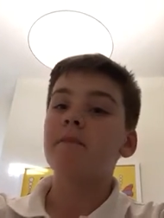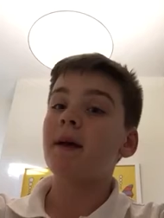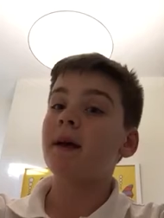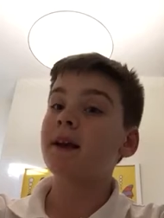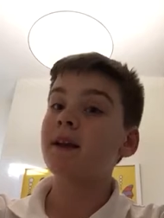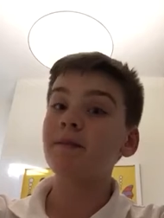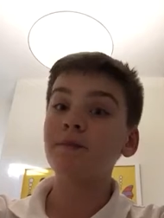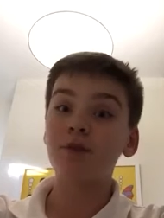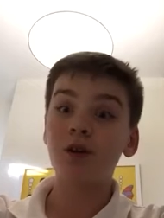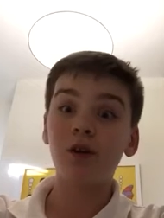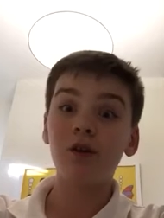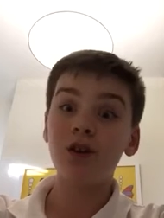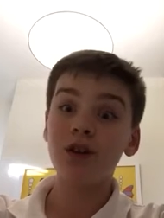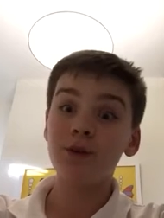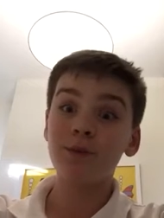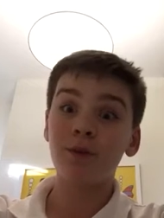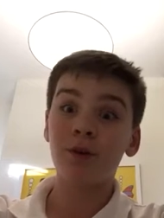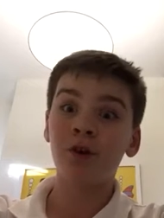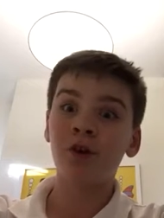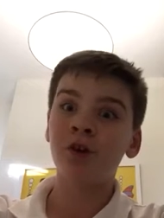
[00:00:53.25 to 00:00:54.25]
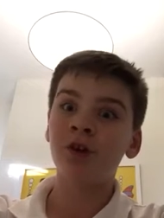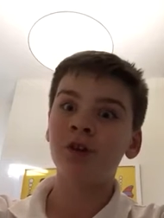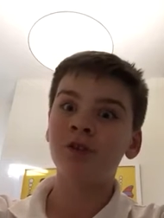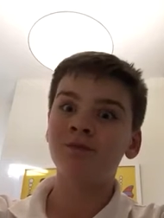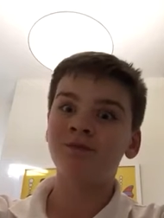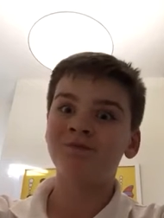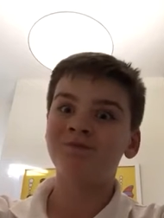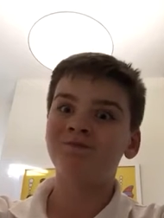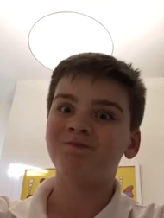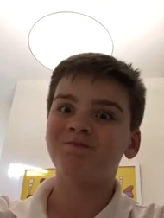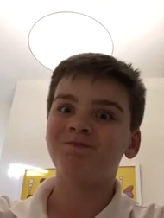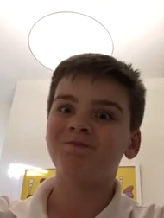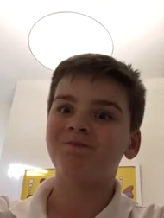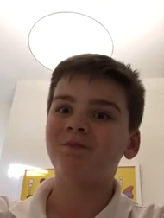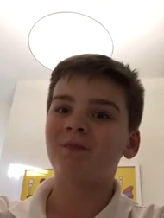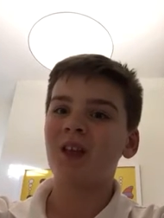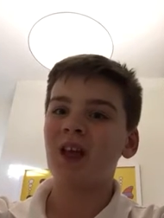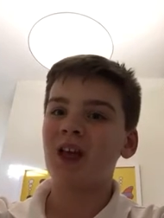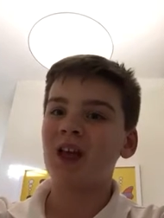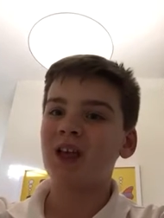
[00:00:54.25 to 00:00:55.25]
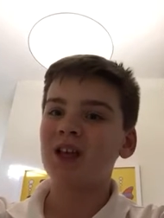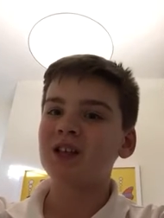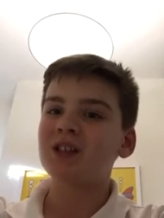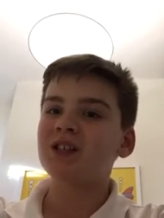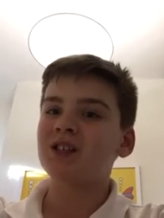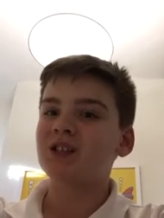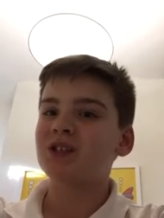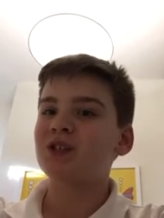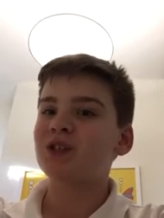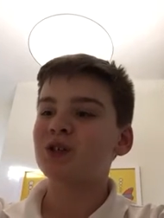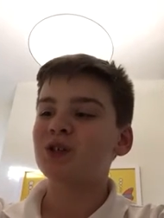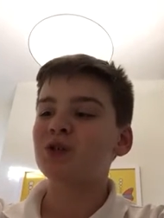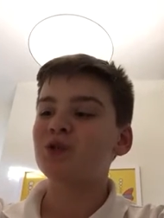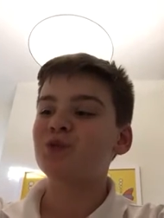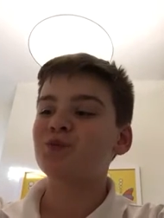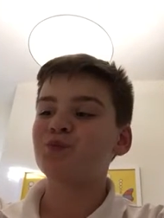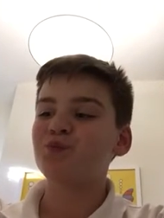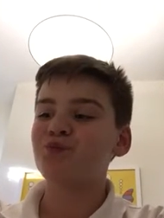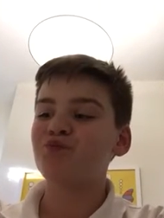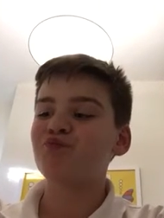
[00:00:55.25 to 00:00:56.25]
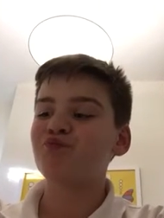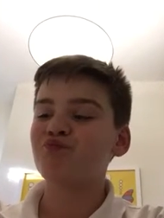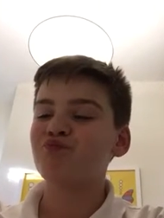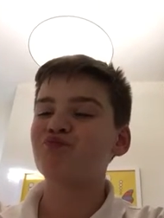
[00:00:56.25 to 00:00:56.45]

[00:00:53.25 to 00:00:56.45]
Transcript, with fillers: my computer's broken. So...